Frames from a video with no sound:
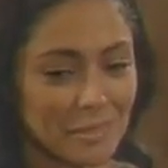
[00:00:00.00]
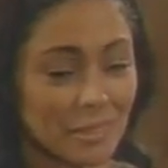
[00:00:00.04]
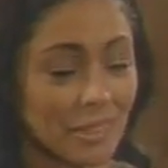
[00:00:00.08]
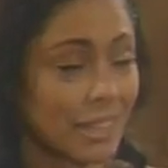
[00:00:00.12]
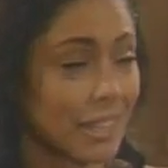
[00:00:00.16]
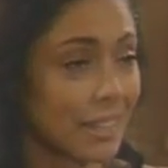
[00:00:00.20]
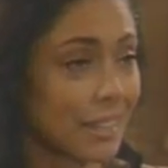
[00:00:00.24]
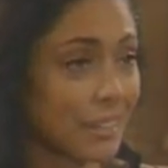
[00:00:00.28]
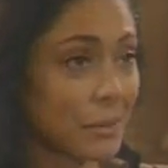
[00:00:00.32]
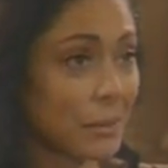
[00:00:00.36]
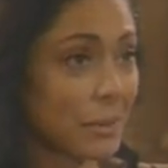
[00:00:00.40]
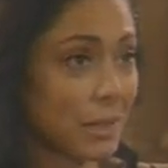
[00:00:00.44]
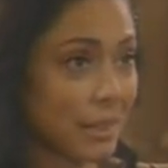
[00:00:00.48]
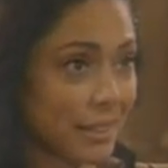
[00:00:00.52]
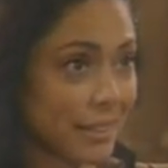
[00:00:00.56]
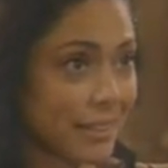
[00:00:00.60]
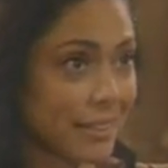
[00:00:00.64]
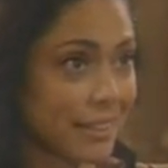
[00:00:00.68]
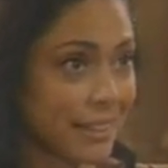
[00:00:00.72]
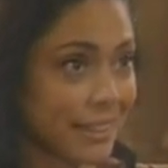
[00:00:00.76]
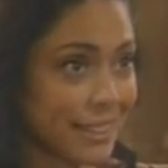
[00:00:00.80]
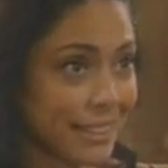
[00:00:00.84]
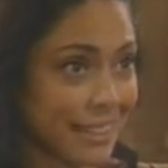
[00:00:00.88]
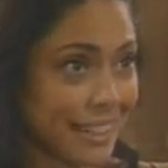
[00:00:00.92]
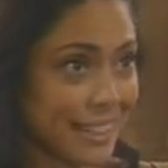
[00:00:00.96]
Okay, well, in
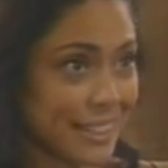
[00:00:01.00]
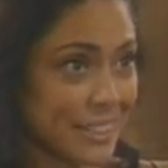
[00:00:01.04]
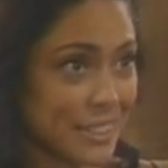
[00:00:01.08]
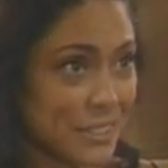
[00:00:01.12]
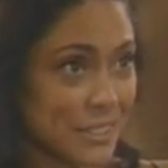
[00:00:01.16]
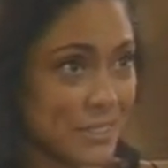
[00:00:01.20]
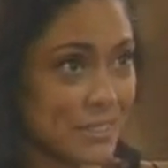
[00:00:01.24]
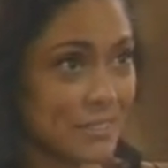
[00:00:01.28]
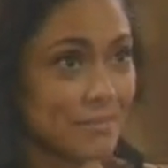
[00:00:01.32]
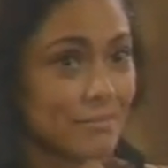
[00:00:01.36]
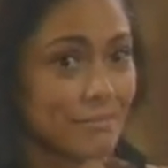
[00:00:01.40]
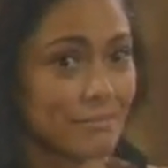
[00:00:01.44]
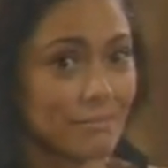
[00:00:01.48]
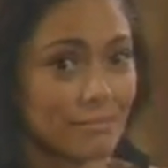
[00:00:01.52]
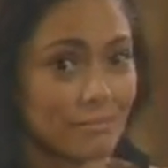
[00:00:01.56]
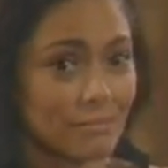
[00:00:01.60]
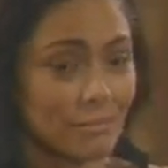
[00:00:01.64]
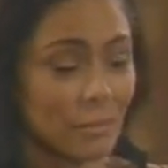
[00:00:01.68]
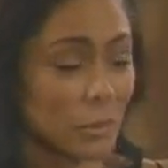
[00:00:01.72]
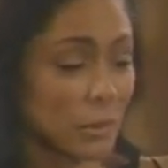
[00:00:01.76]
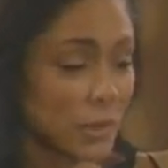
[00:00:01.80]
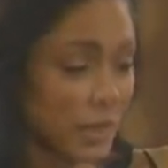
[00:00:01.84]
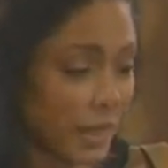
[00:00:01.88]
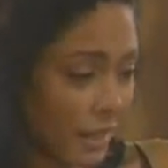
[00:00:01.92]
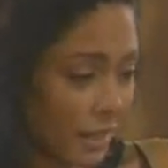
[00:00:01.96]
that case,
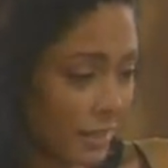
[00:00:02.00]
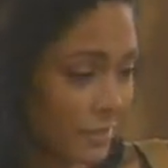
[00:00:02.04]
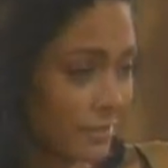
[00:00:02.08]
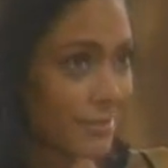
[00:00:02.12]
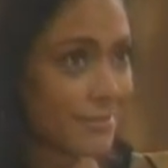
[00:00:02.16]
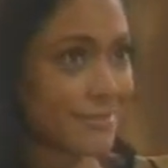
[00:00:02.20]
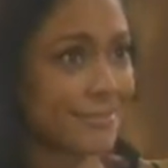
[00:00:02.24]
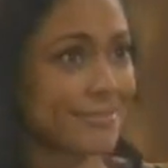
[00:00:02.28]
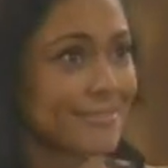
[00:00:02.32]
yeah.